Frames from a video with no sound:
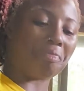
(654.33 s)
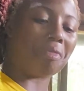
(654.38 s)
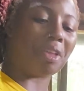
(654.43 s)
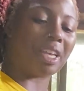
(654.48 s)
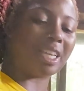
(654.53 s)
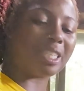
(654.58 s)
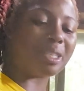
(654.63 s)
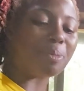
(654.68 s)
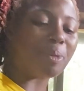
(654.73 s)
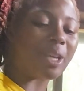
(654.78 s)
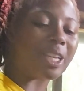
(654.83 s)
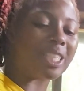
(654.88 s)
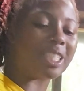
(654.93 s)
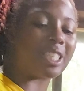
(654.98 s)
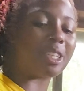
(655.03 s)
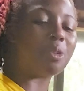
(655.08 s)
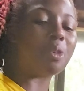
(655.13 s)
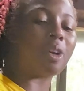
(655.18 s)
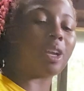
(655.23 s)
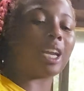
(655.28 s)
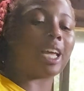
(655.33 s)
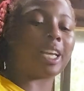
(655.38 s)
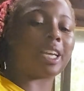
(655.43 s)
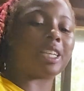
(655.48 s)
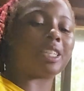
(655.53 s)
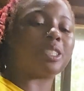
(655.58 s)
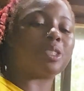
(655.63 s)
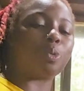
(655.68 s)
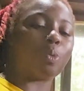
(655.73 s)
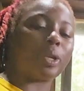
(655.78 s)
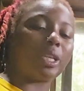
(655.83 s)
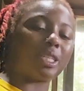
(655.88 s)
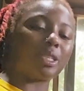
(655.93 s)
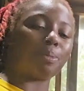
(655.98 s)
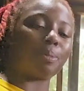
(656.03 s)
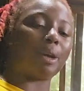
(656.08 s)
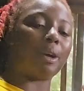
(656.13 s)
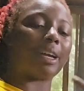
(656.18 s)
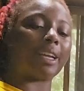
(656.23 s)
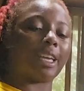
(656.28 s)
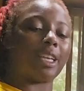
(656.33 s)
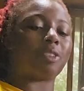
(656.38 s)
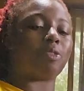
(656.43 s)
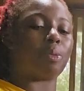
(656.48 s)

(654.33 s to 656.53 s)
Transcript: It's still got like a sweet smell, I guess,